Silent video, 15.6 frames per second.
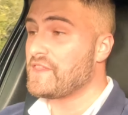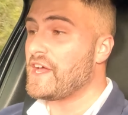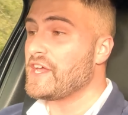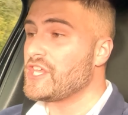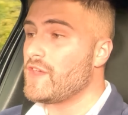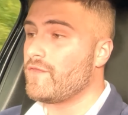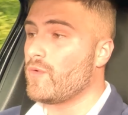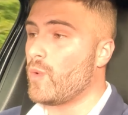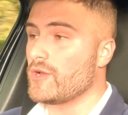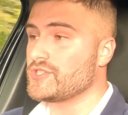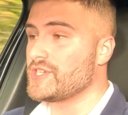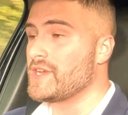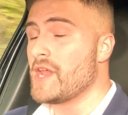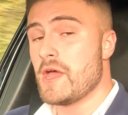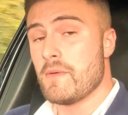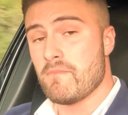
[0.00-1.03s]
thank you for
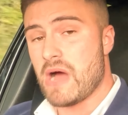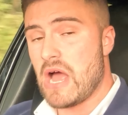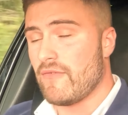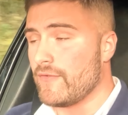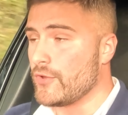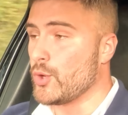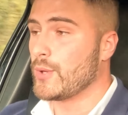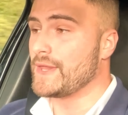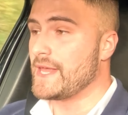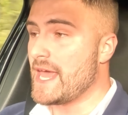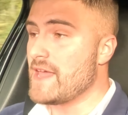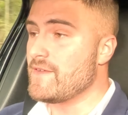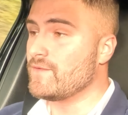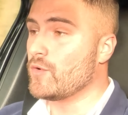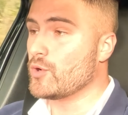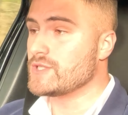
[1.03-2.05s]
watching my review on the
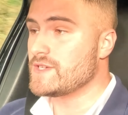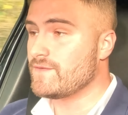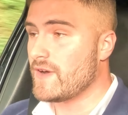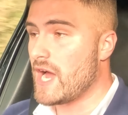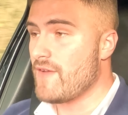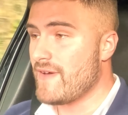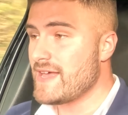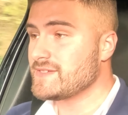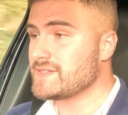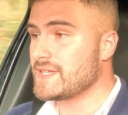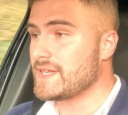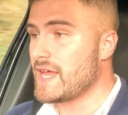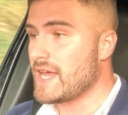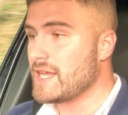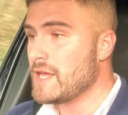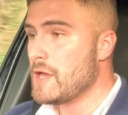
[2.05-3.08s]
A45S
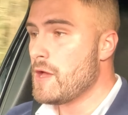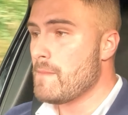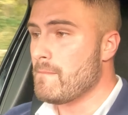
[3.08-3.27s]
today.